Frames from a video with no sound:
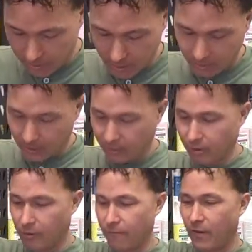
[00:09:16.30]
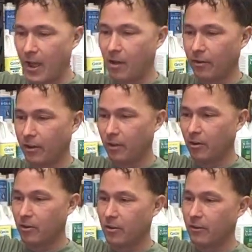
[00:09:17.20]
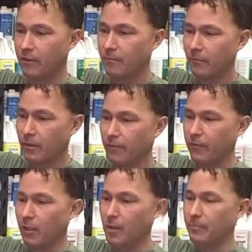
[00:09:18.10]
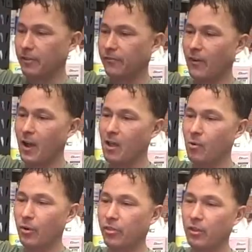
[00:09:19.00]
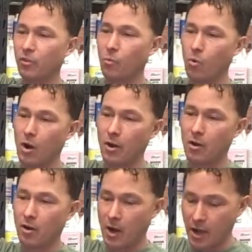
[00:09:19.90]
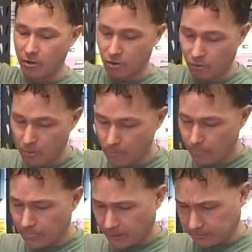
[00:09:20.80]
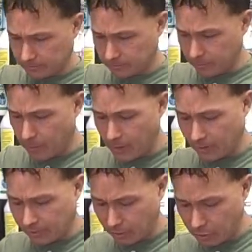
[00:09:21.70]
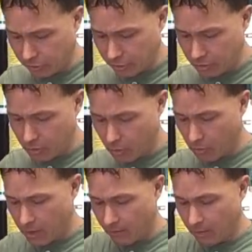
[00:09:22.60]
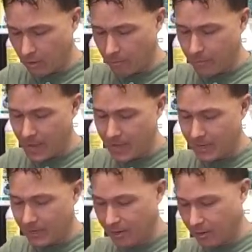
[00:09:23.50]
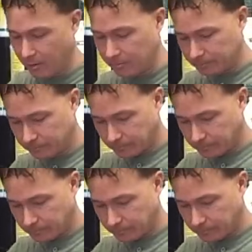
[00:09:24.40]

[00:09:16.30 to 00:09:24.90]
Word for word: They got like little vial here. You're gonna fill up this vial with either water or hydroponic solution, or they have a little baggie here